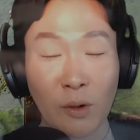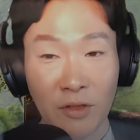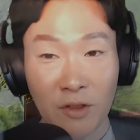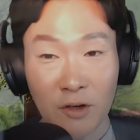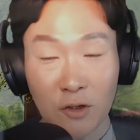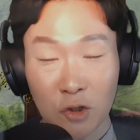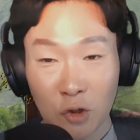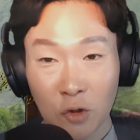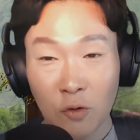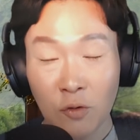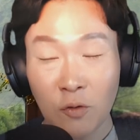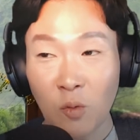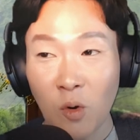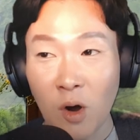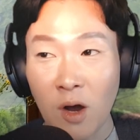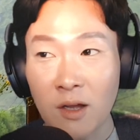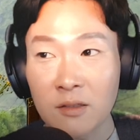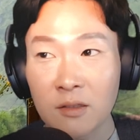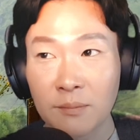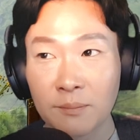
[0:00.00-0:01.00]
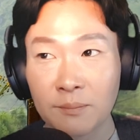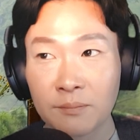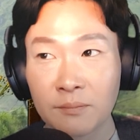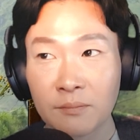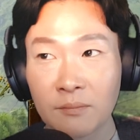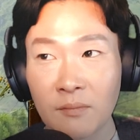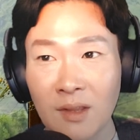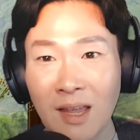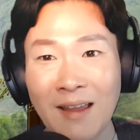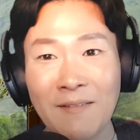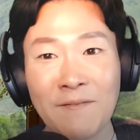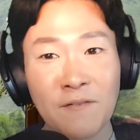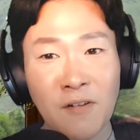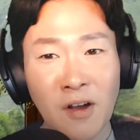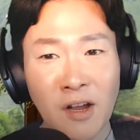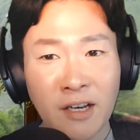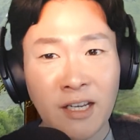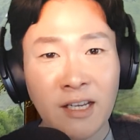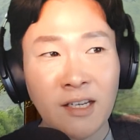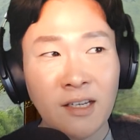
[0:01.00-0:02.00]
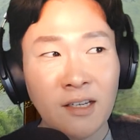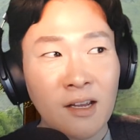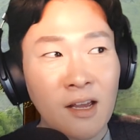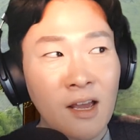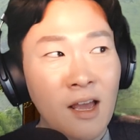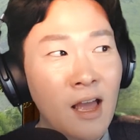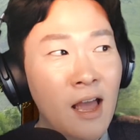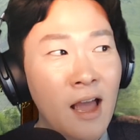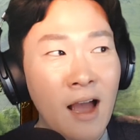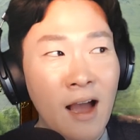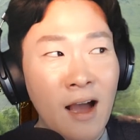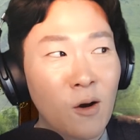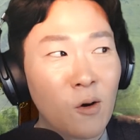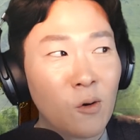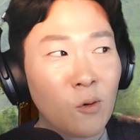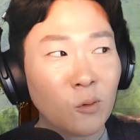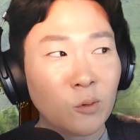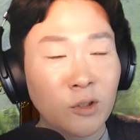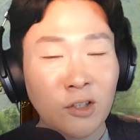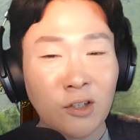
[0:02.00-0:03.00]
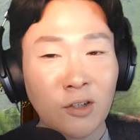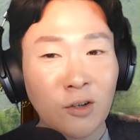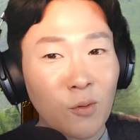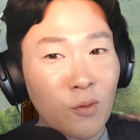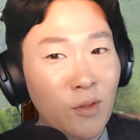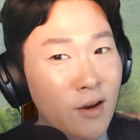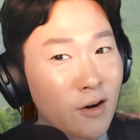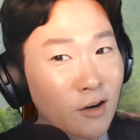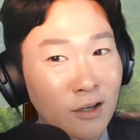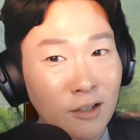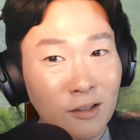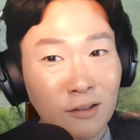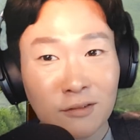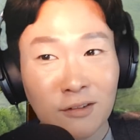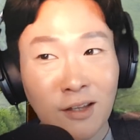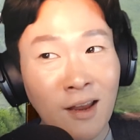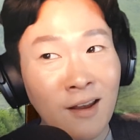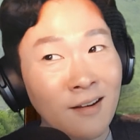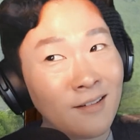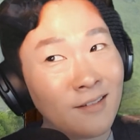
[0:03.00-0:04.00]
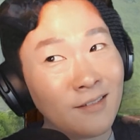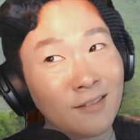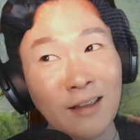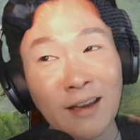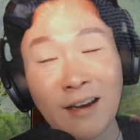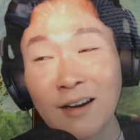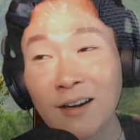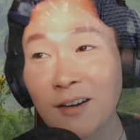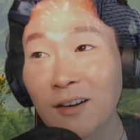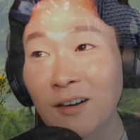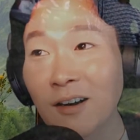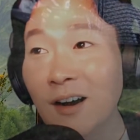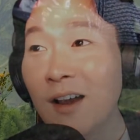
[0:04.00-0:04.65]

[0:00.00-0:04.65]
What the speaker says: the truth was. And funny how, they're